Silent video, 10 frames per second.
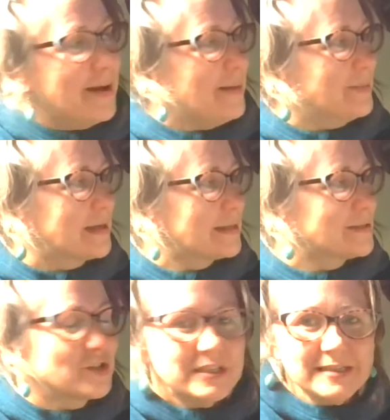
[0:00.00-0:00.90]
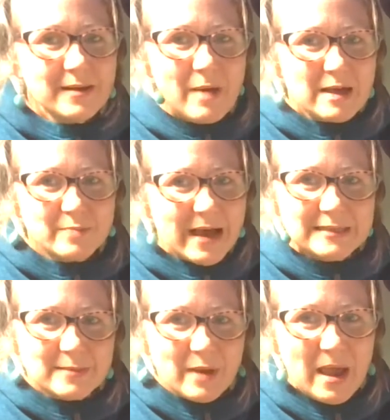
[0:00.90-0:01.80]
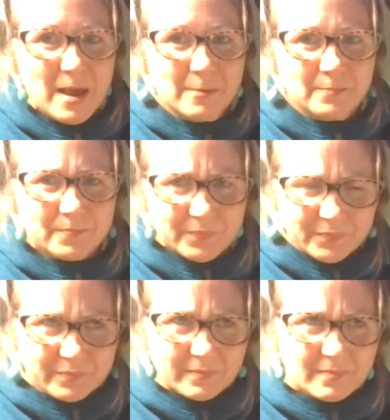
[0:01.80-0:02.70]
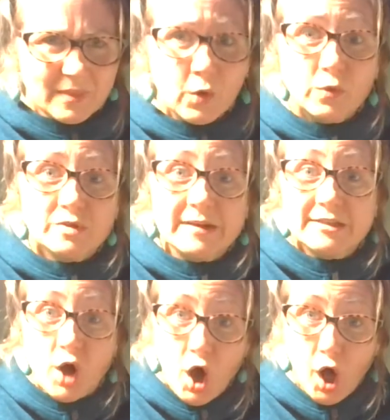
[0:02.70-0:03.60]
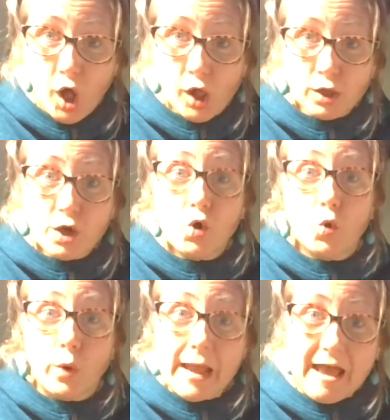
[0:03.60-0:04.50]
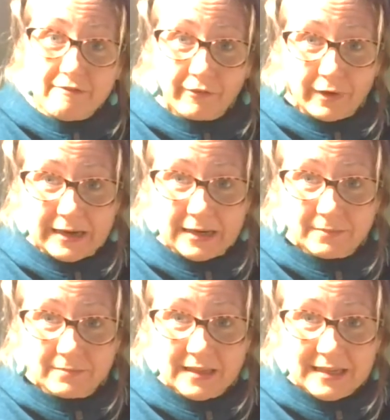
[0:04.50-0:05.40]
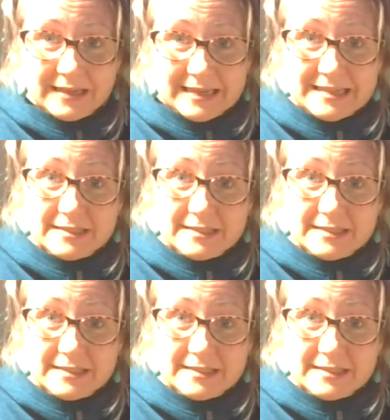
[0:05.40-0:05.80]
because just like pass a pan, which means all or every, is a